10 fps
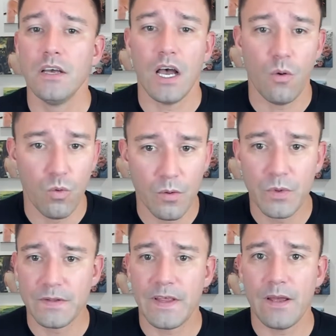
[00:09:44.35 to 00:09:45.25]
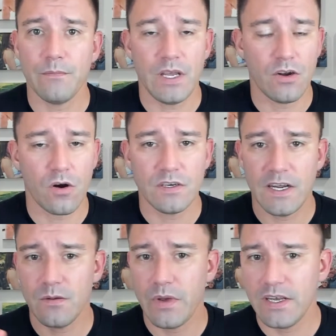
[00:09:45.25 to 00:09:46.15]
We'll put them in our
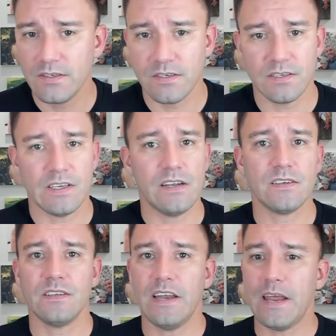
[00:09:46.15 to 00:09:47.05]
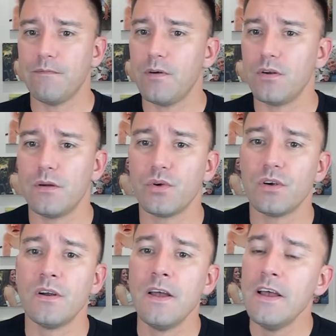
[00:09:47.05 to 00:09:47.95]
database. Just send us the name, phone
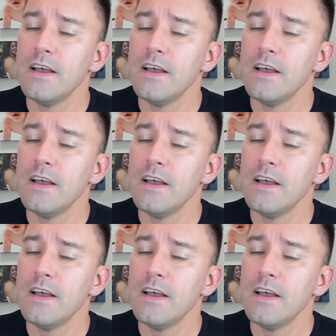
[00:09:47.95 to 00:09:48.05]
number.